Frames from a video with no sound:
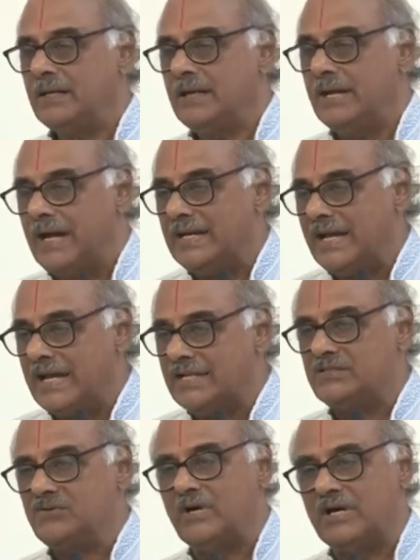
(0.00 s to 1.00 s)
I
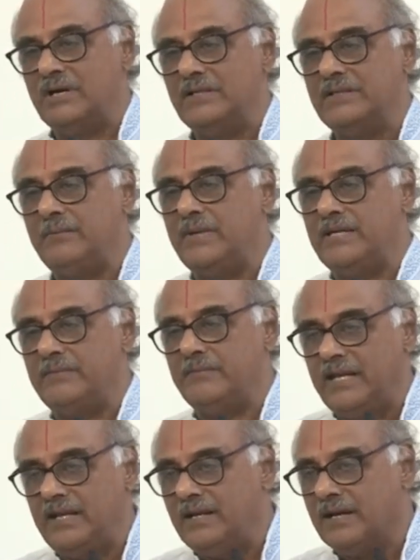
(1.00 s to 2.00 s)
asked who are all the
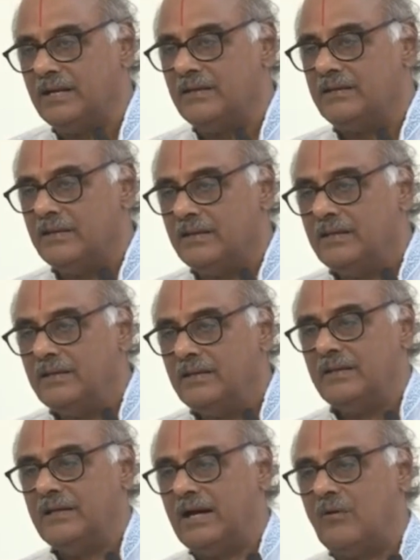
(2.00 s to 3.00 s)
main
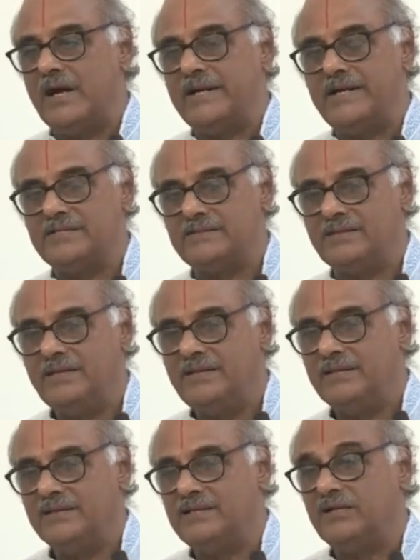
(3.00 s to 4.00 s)
awardees.
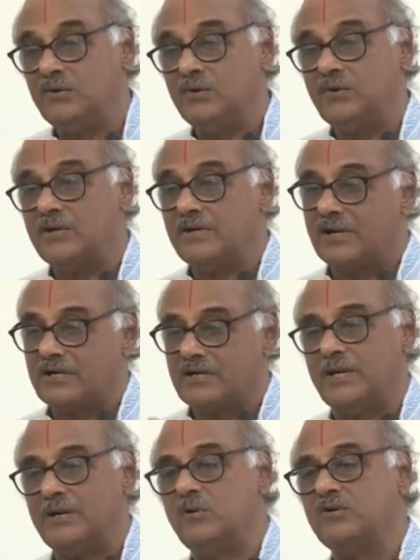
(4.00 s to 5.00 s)
It included Dr.
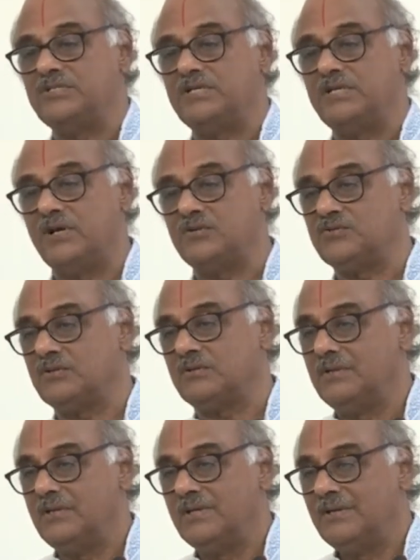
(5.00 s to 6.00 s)
Manmohan Singh also.
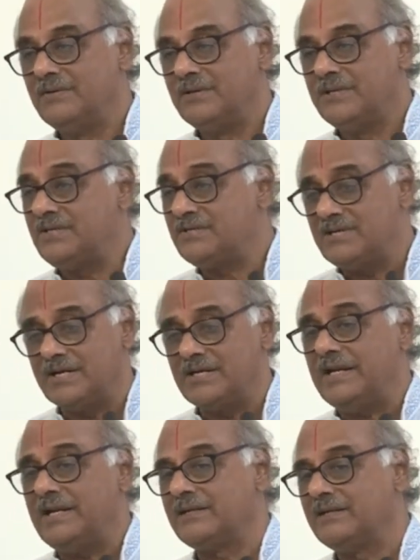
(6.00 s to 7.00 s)
This is not
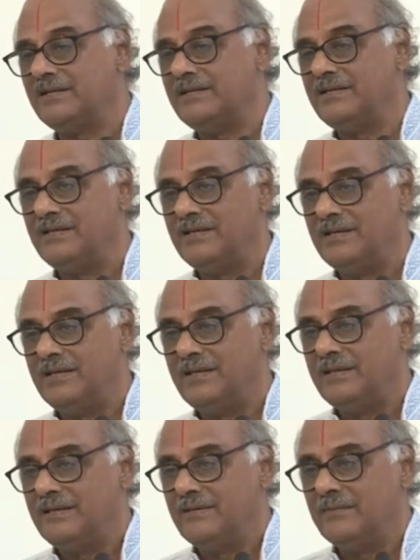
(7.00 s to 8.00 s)
correct.
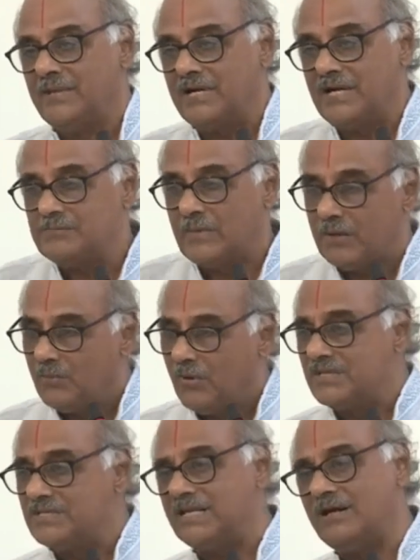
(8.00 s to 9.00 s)
Because
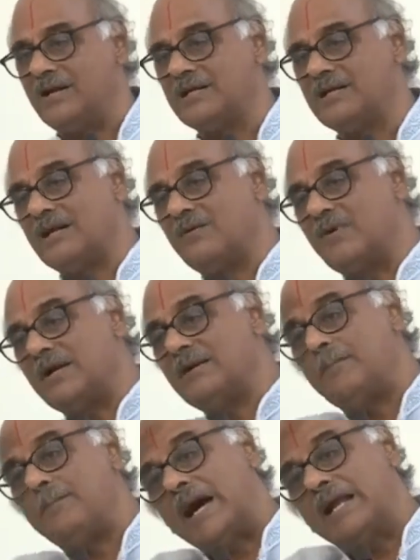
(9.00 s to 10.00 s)
Manmohan Singh got an award,
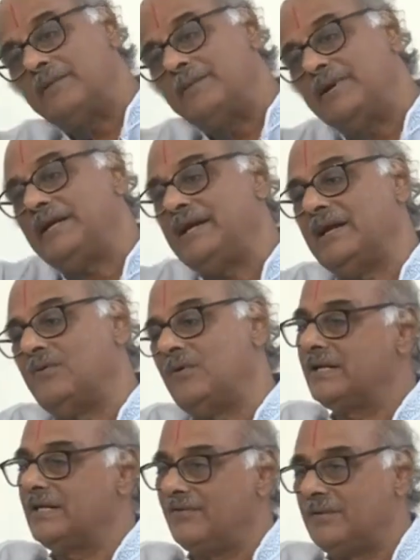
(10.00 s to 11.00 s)
parliamentary
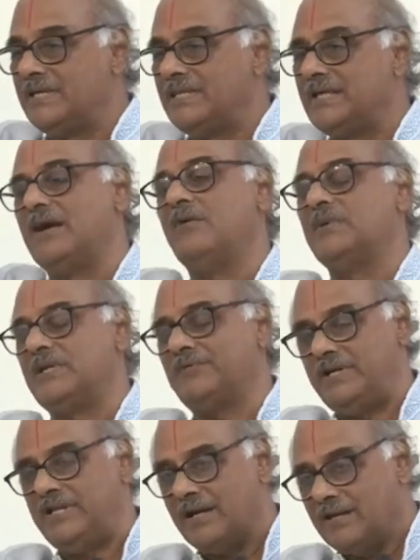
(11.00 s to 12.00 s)
award given by the government of
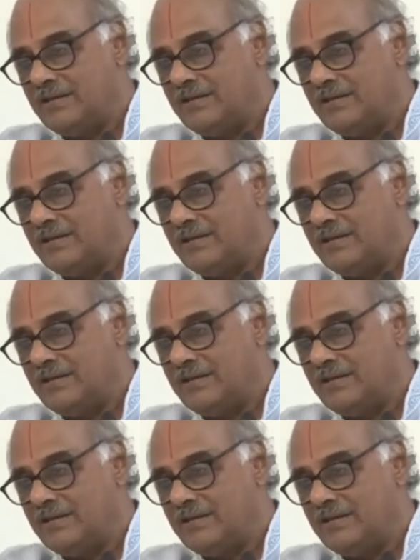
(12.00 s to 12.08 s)
India.